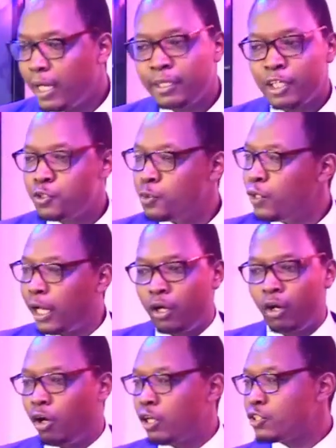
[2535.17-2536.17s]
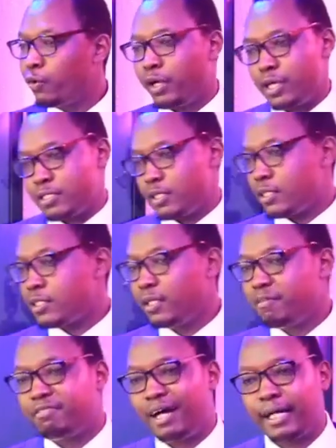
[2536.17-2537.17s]
And the two cannot coexist.
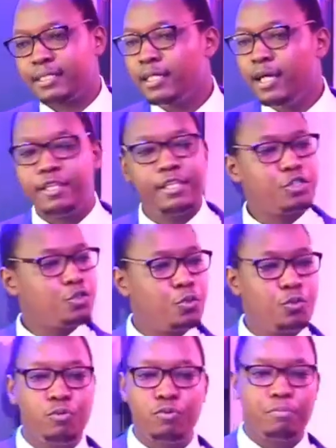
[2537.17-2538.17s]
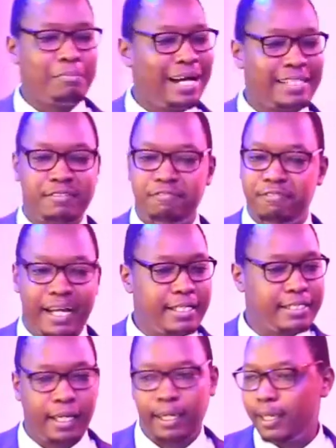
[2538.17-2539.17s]
In fact, the two must
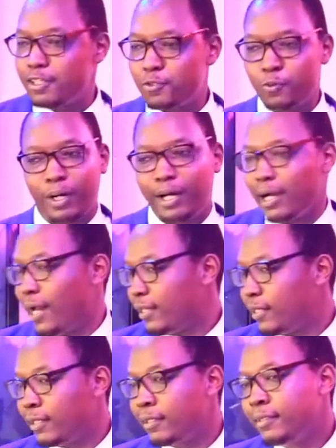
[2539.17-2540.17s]
fight against one another.